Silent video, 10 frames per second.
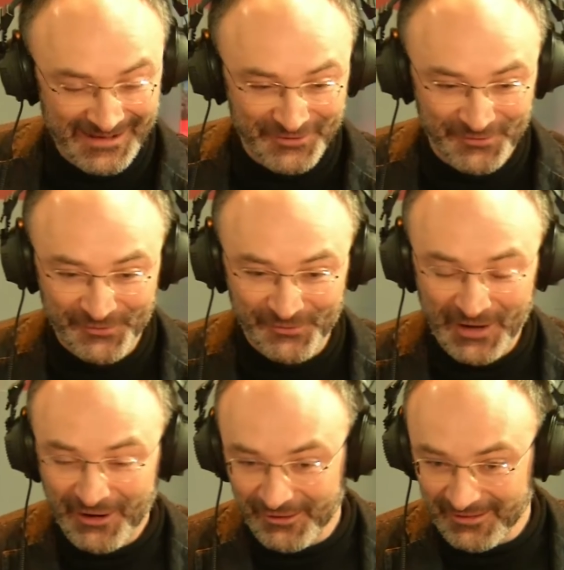That's
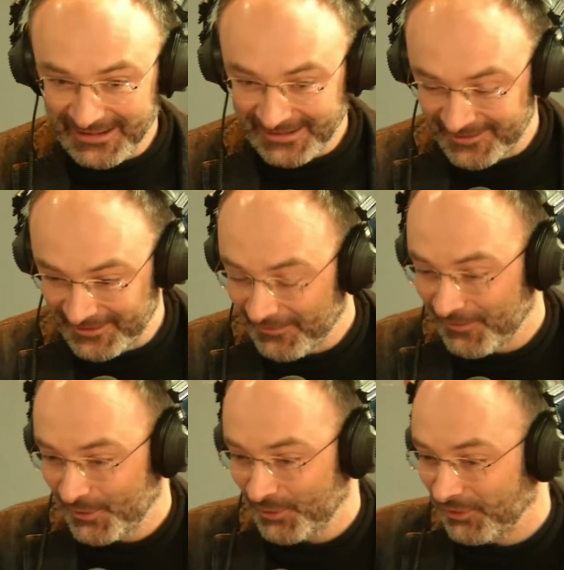very
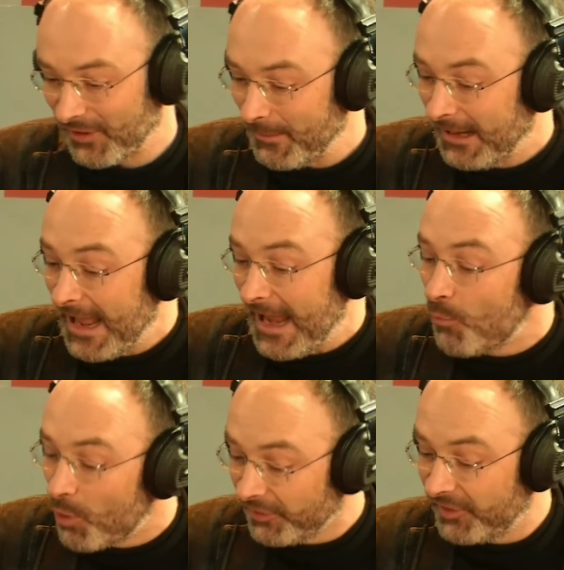difficult. I mean,
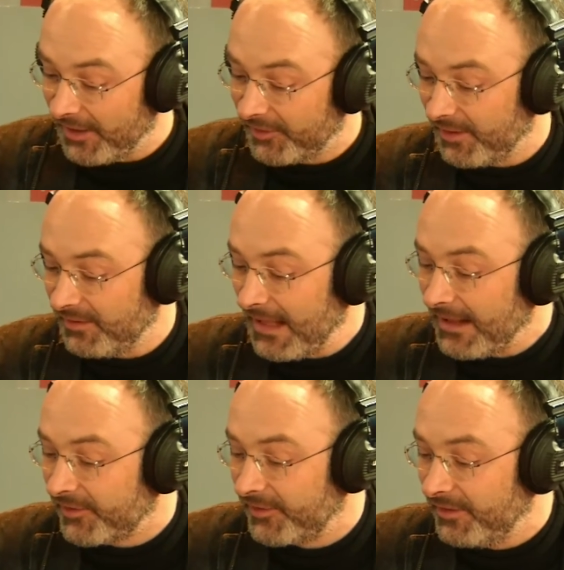in one sense,
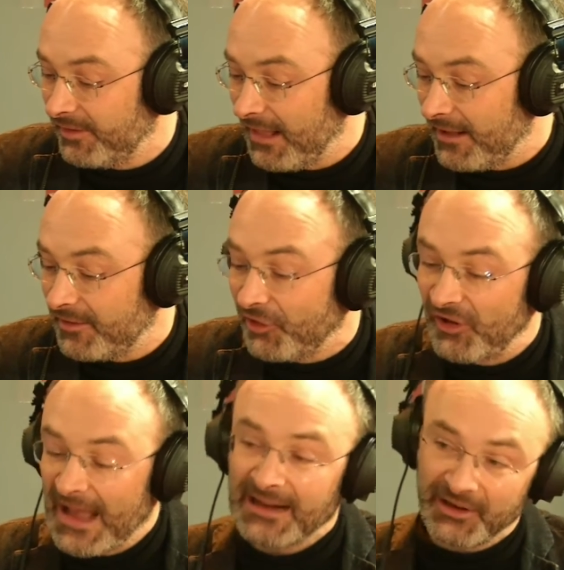the
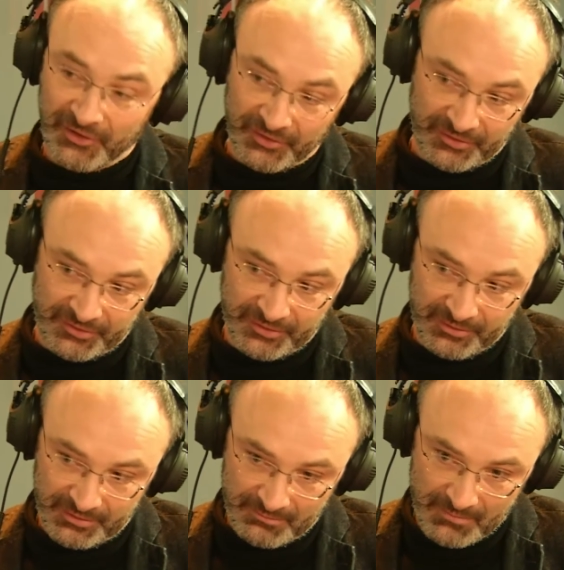challenge
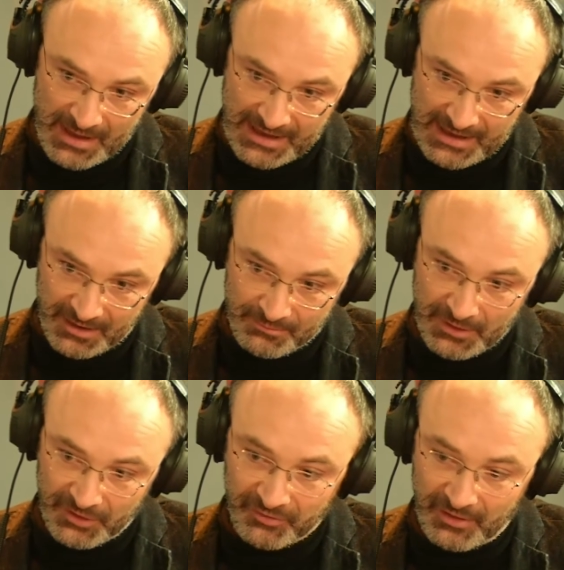to the May
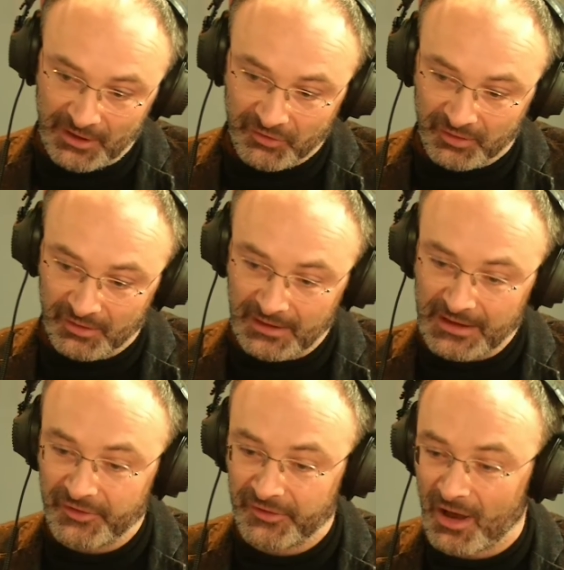administration
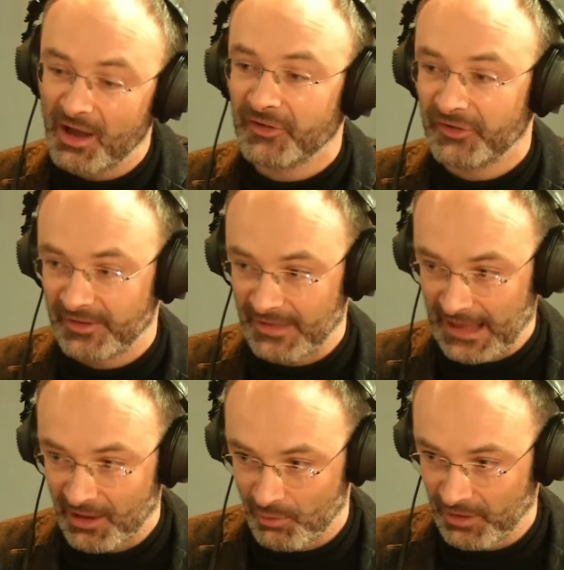is to answer
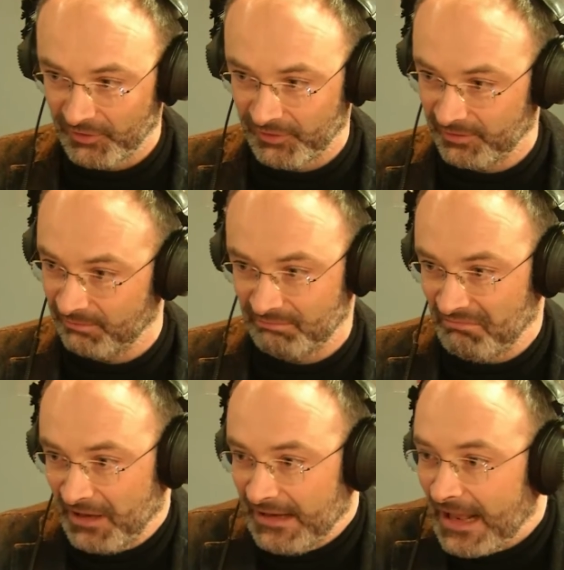that question.
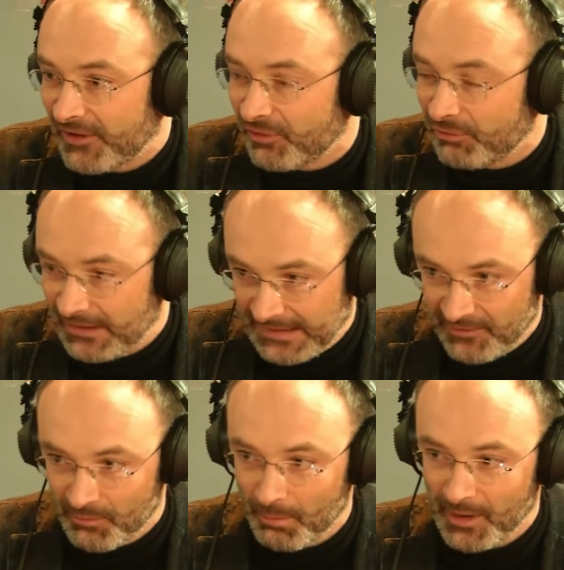And it hasn't really
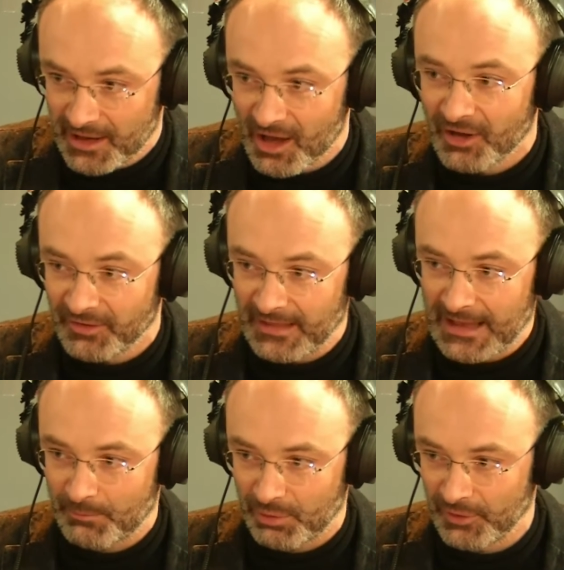even begun
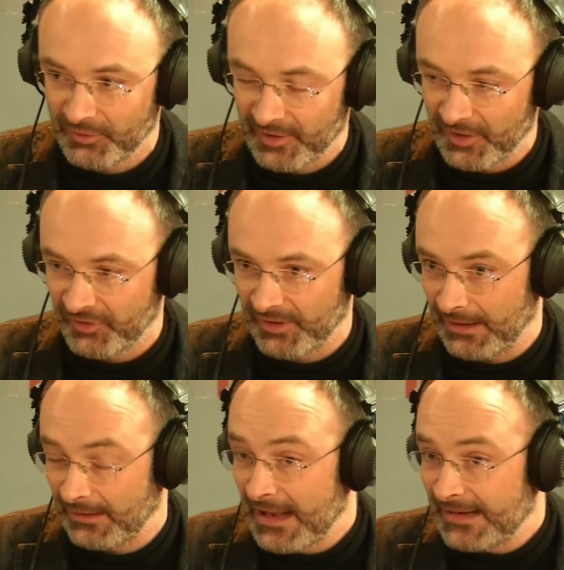that process
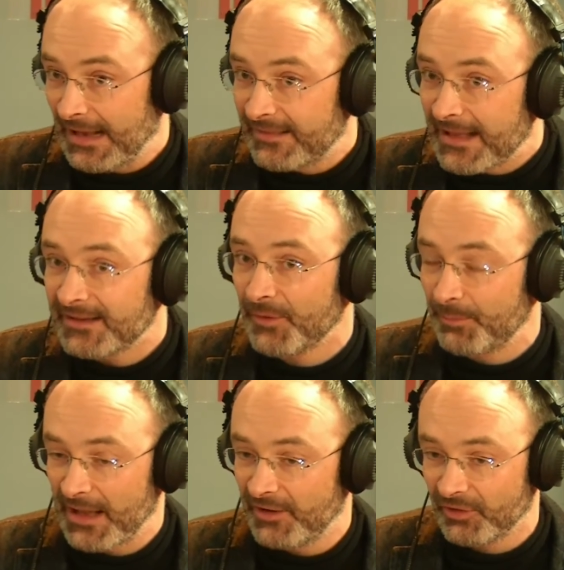yet. Now, that
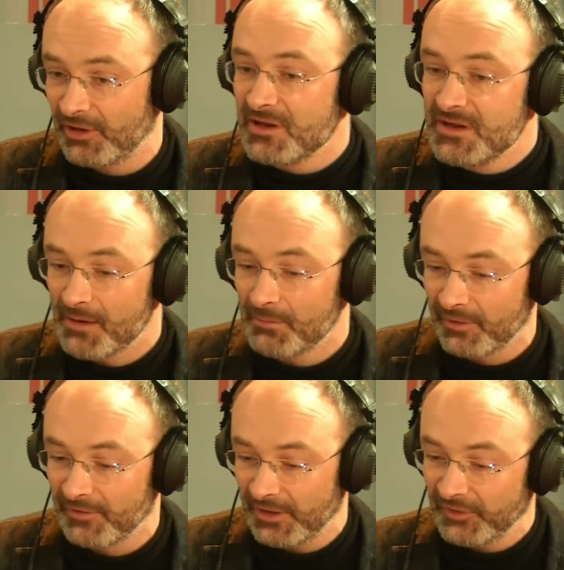depends on a
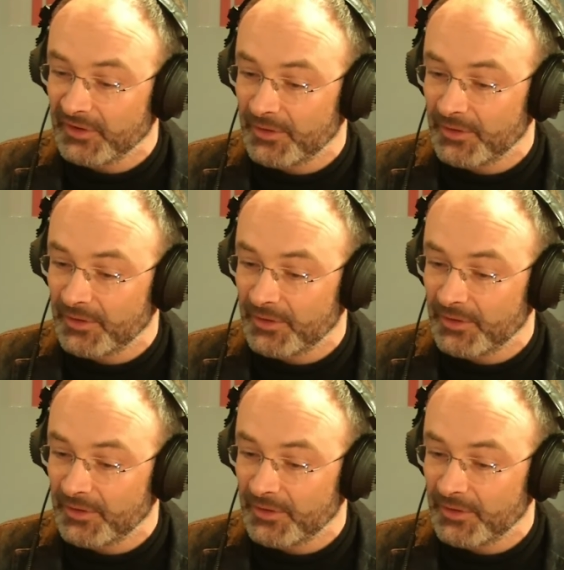number of things.